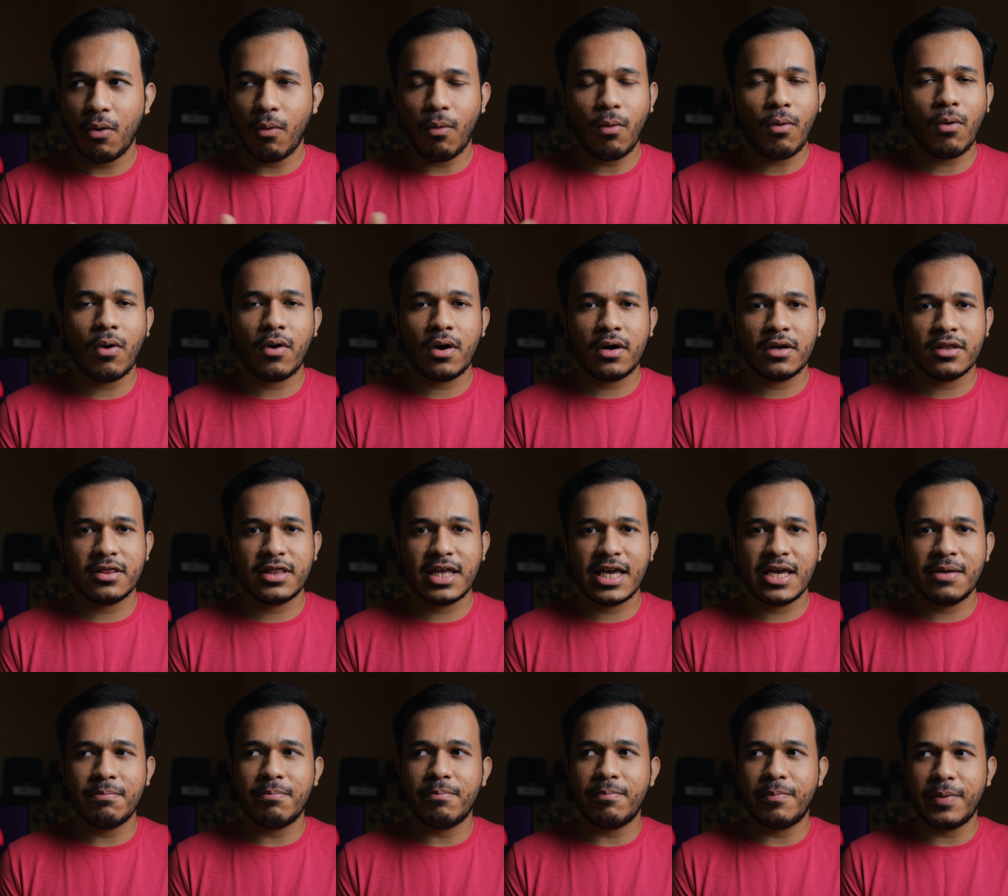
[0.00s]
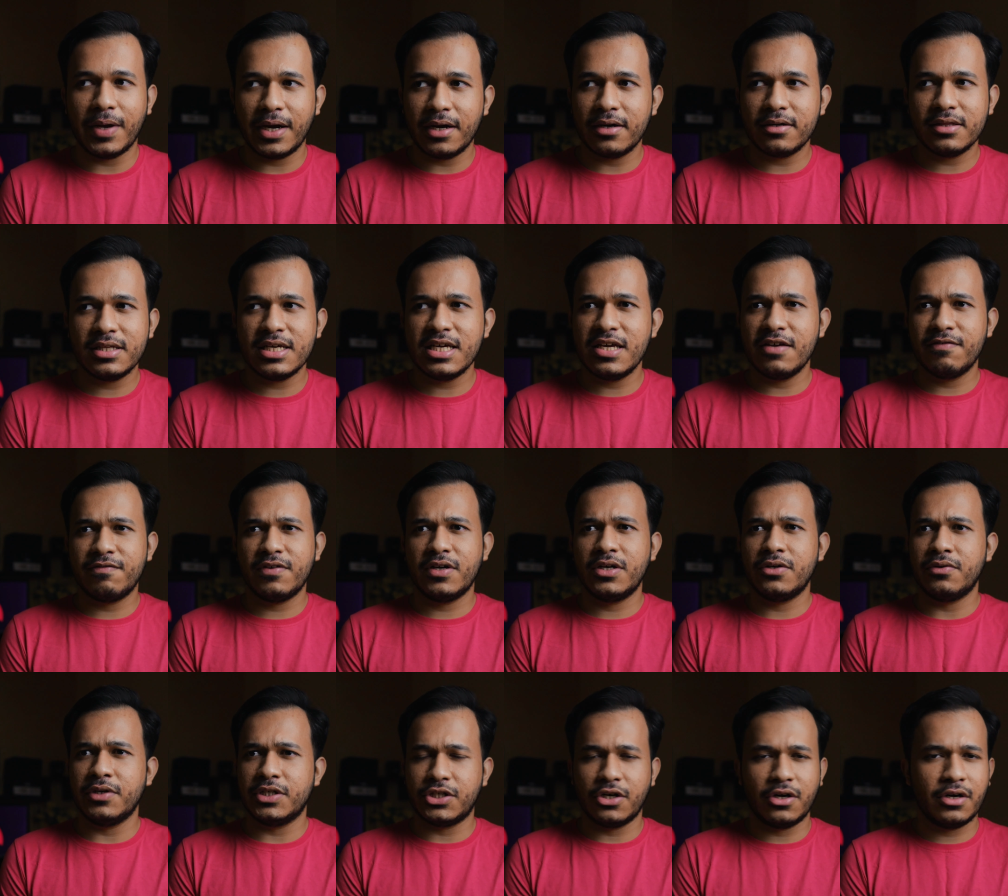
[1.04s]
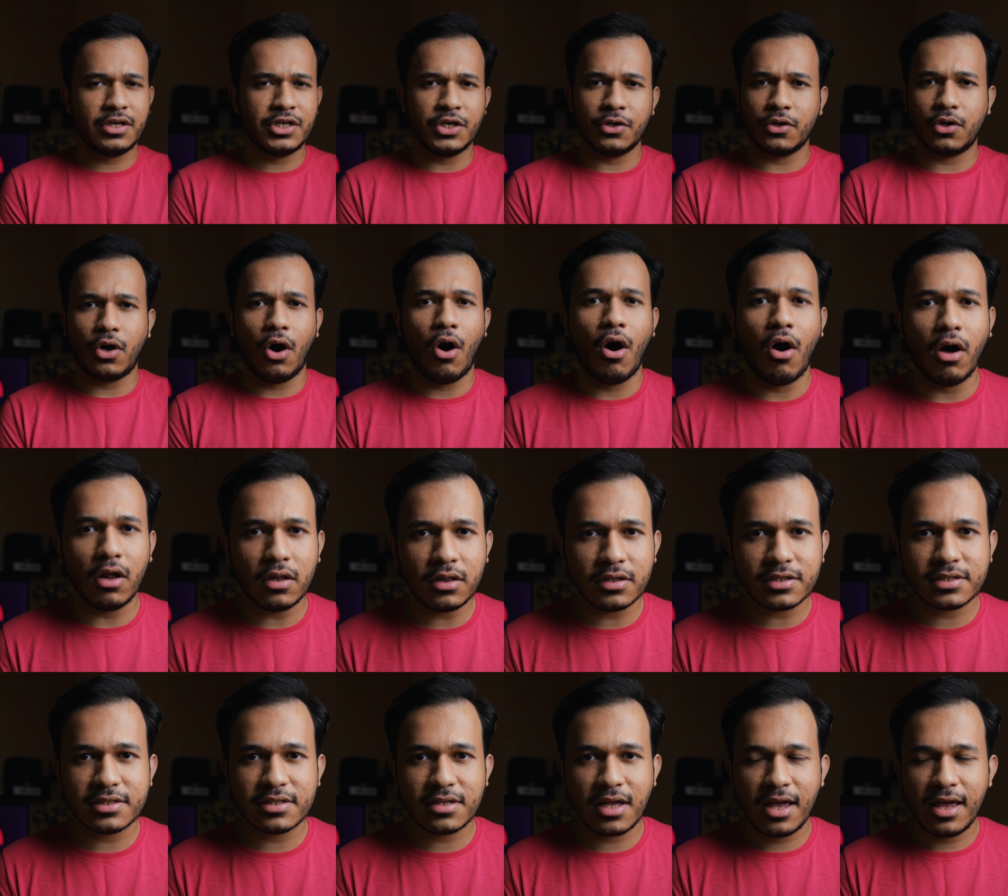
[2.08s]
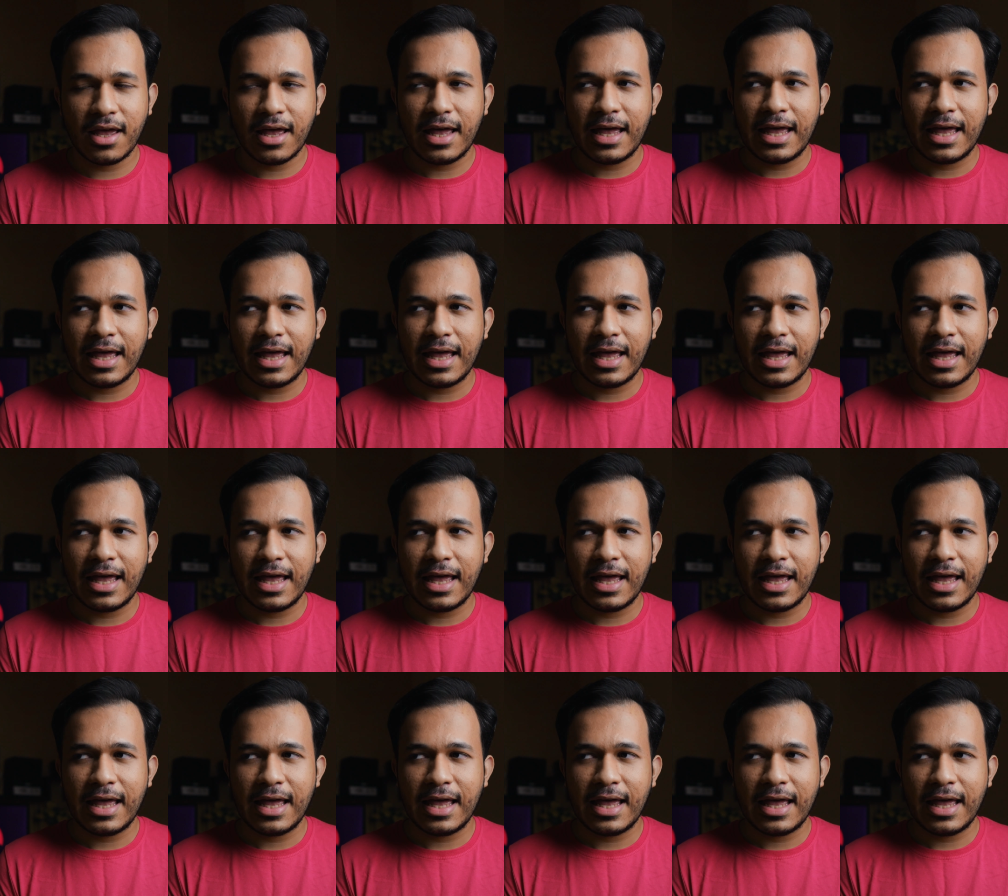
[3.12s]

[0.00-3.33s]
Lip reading: or they barely even return your calls,